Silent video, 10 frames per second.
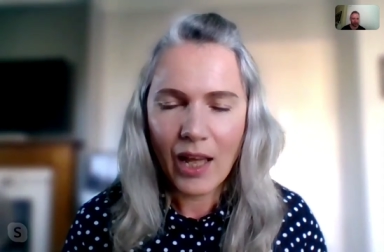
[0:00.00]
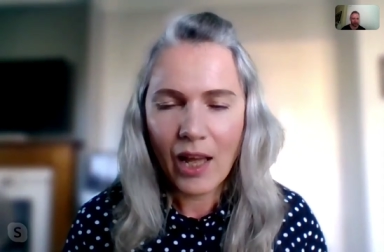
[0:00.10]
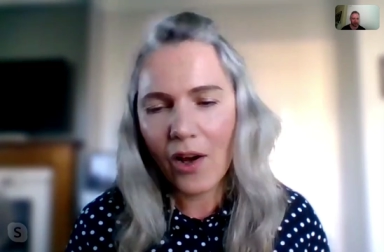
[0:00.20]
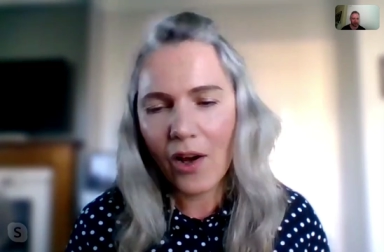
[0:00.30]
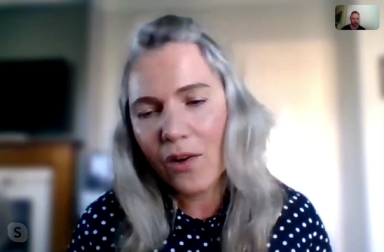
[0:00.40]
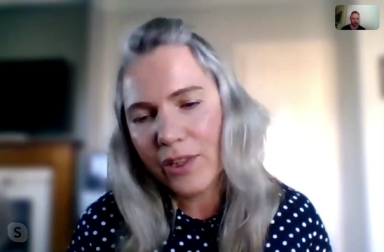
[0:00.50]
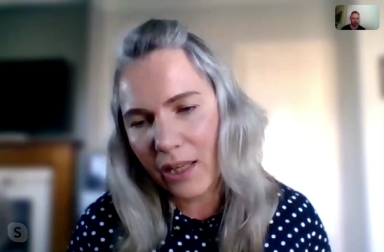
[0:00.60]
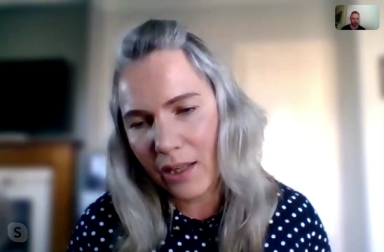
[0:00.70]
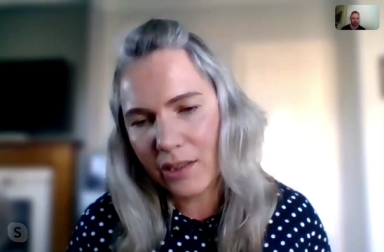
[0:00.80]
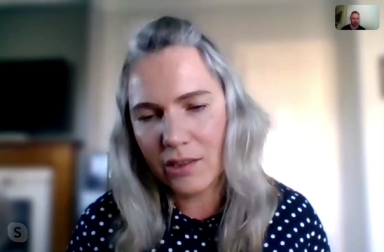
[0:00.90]
Oh
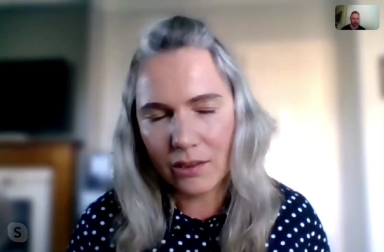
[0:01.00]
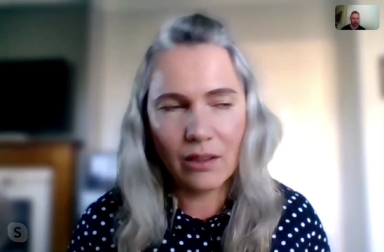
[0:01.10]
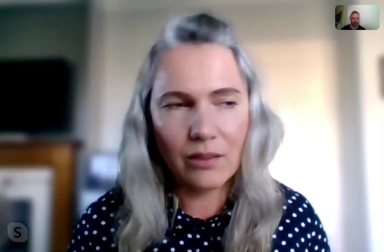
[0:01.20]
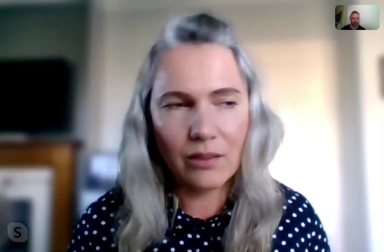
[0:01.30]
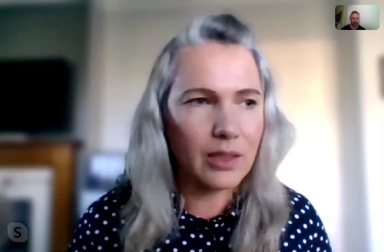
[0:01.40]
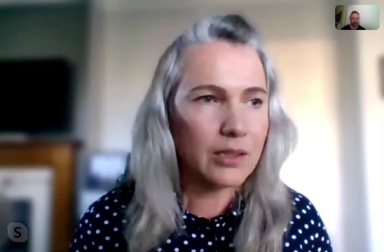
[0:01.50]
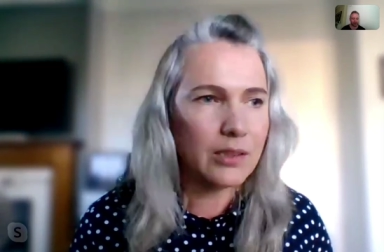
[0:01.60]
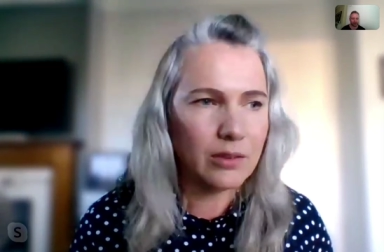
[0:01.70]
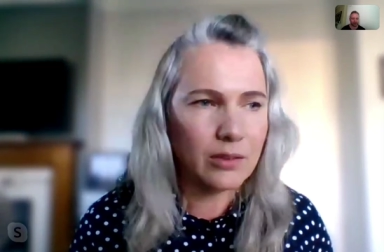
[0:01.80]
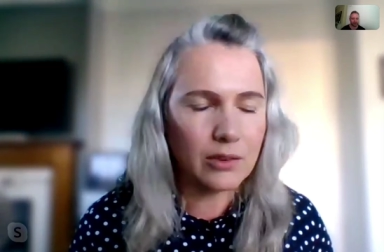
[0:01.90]
yeah, absolutely. Yeah. Nowadays
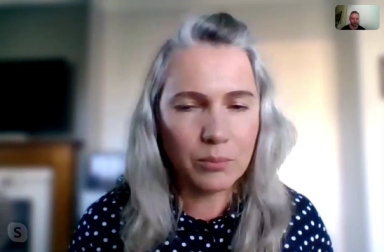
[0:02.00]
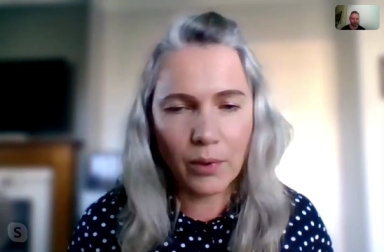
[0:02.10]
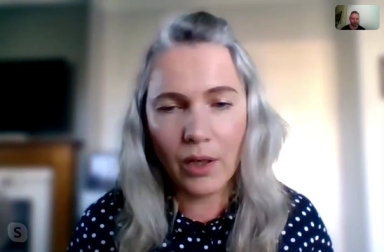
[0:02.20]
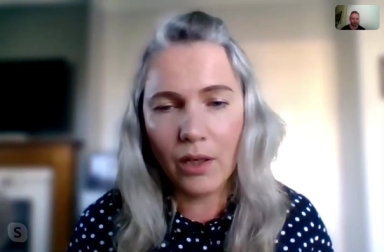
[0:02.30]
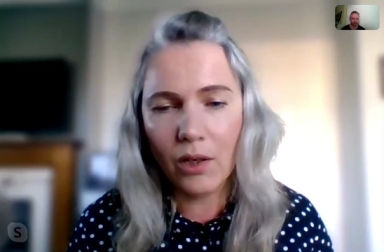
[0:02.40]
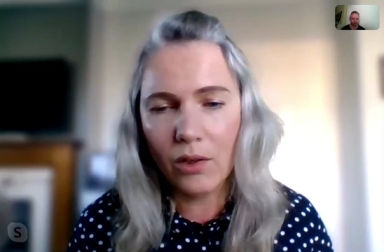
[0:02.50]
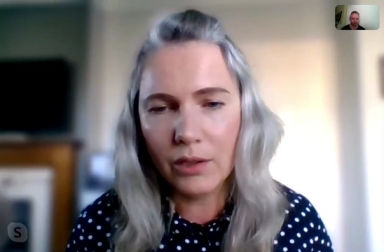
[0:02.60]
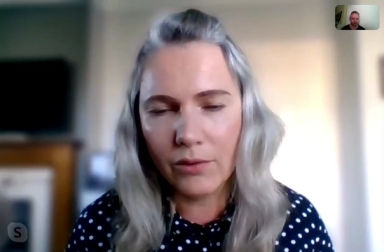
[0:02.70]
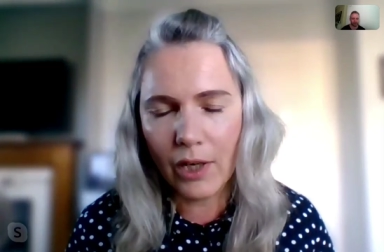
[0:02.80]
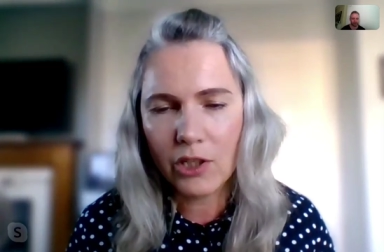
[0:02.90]
you can buy all the
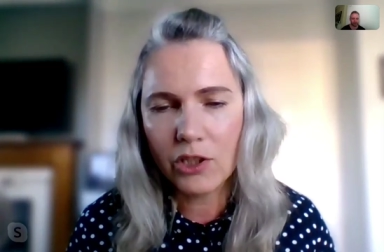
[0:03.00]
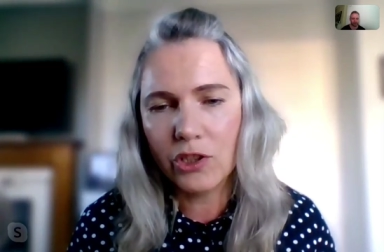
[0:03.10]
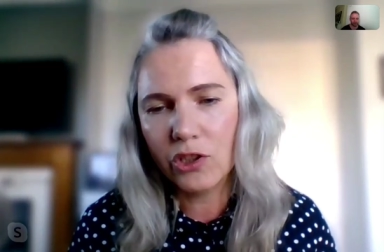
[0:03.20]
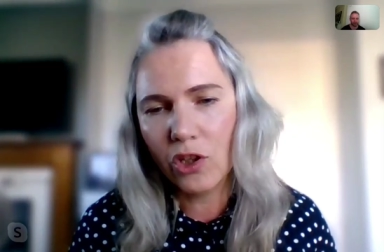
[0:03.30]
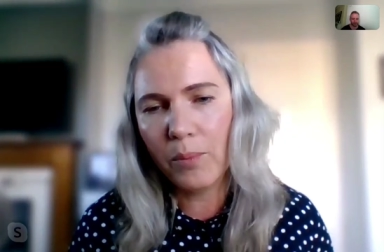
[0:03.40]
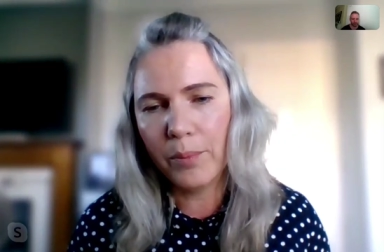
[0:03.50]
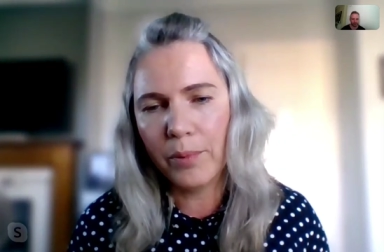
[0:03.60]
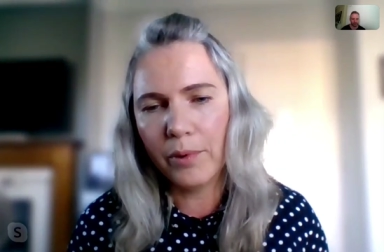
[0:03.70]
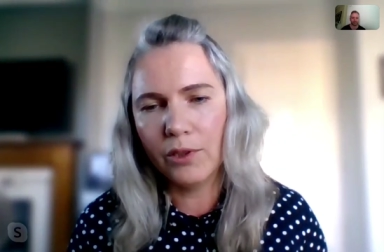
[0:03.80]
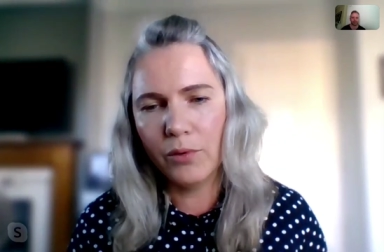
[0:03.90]
Russian shop,
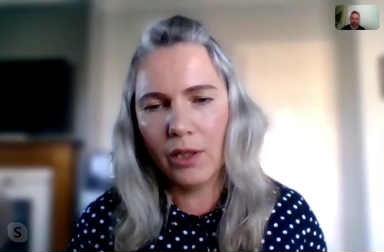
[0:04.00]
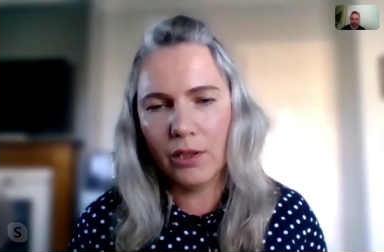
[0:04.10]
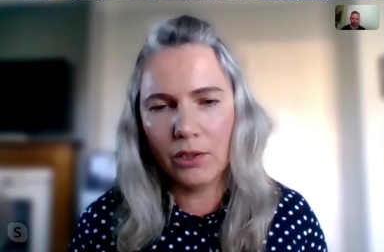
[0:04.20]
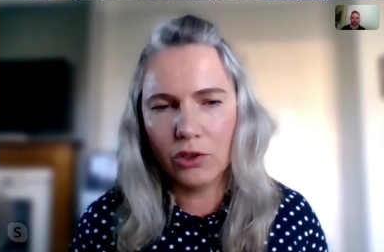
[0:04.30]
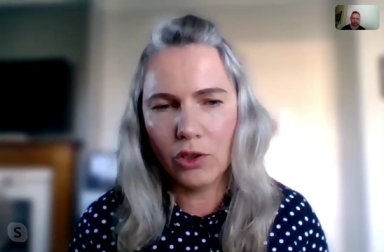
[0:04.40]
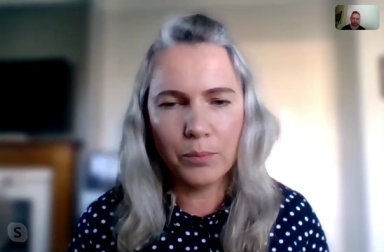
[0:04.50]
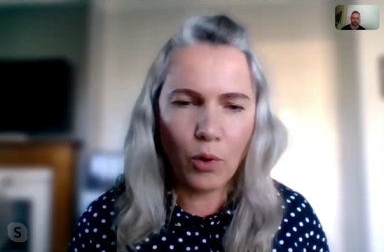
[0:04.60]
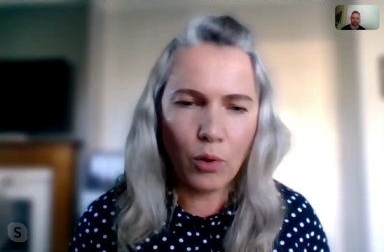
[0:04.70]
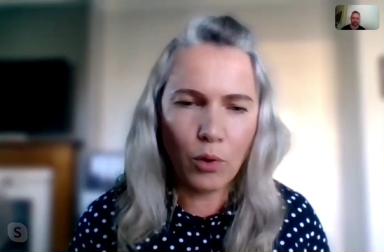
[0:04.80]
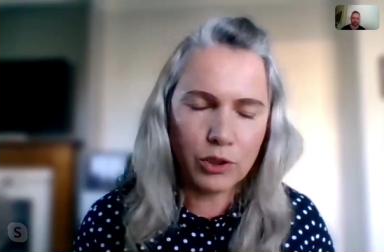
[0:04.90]
Lithuanian shop,
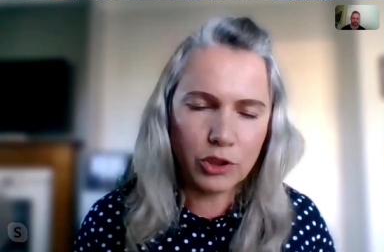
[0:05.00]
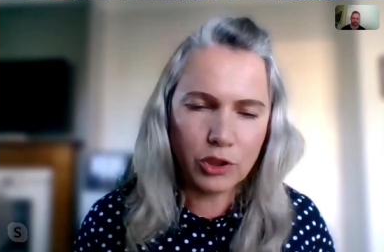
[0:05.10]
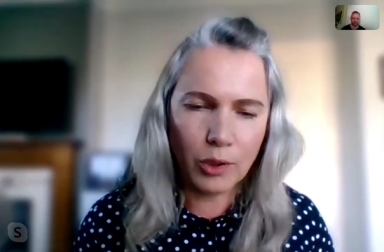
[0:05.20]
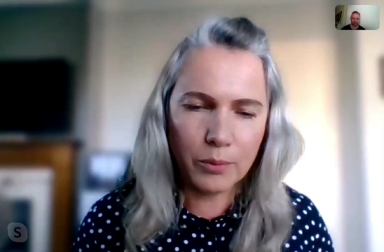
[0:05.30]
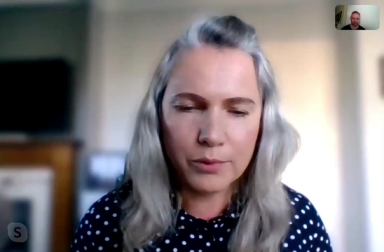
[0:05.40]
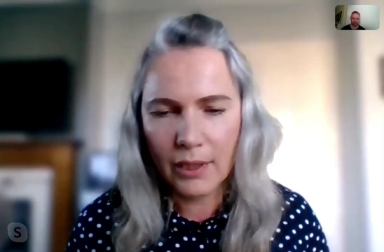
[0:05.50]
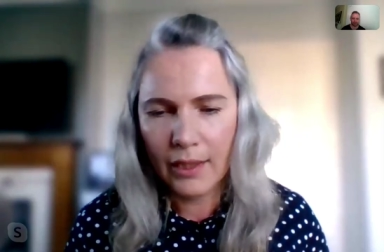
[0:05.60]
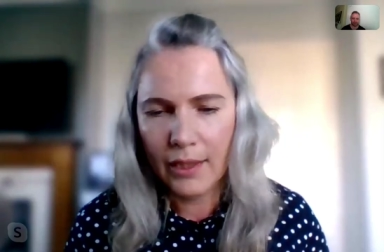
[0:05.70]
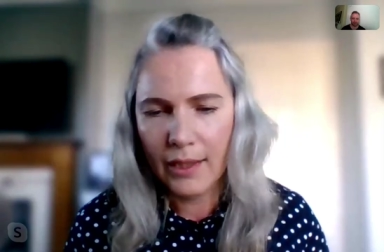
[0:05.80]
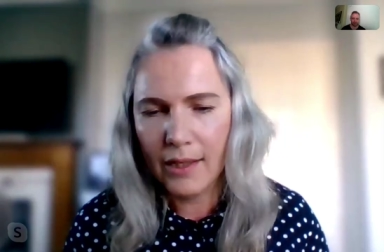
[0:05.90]
Polish shops
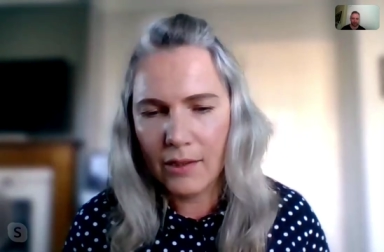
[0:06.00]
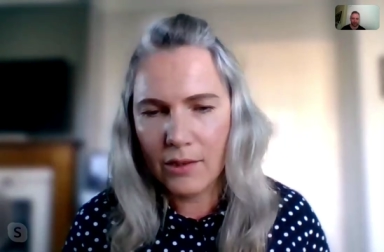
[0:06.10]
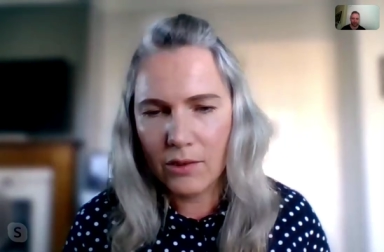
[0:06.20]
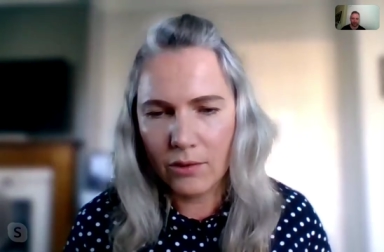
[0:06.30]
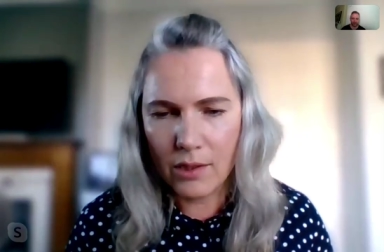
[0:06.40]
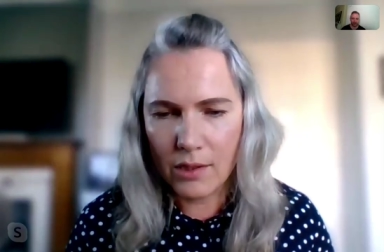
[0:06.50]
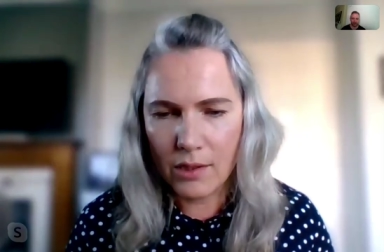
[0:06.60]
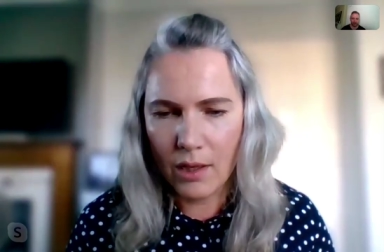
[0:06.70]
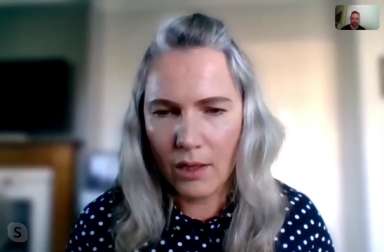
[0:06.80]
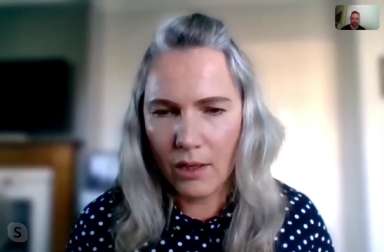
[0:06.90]
so they
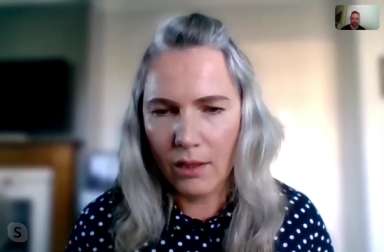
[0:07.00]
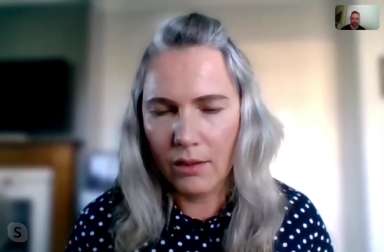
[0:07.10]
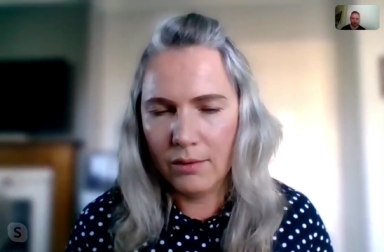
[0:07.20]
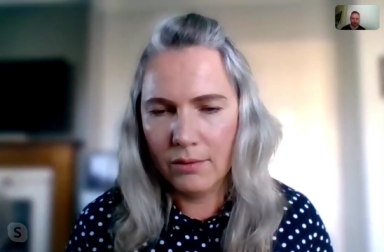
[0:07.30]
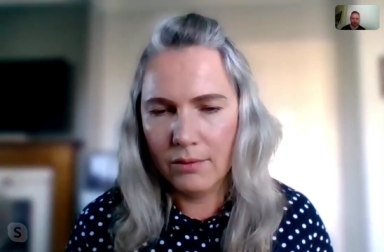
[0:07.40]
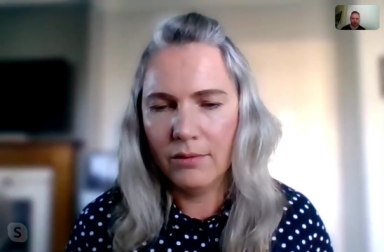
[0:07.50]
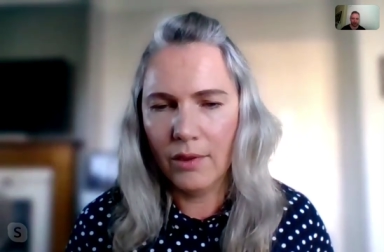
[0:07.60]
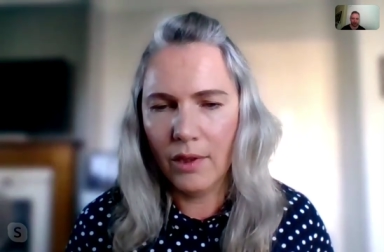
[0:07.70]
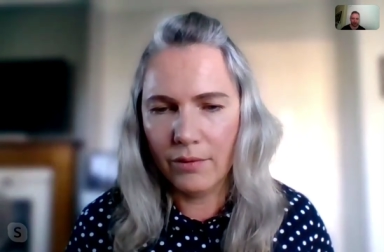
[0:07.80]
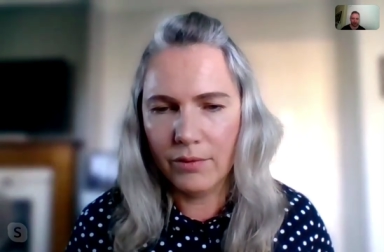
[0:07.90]
sell okay.
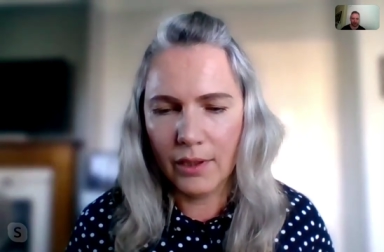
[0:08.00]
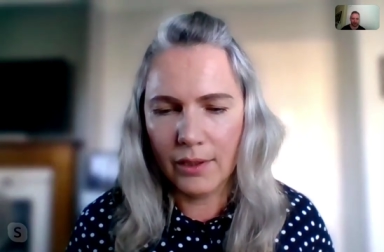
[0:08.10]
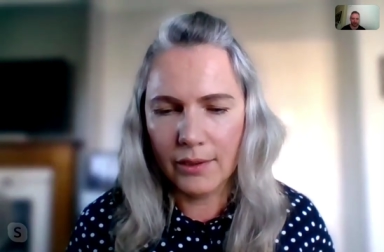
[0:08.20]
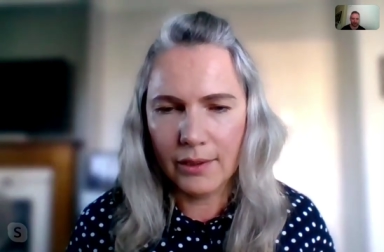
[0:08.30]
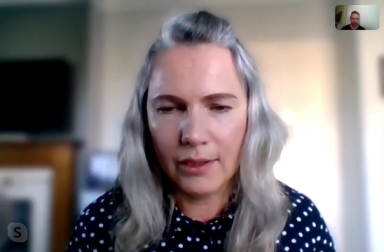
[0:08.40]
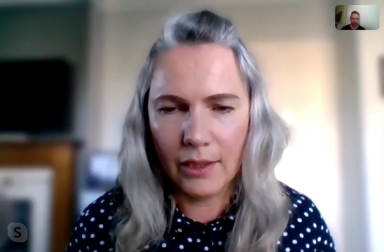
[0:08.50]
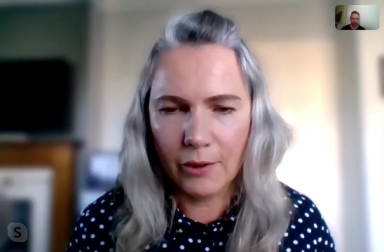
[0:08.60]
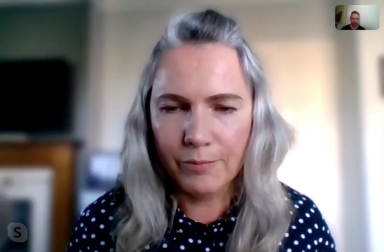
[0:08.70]
a lot of things there now.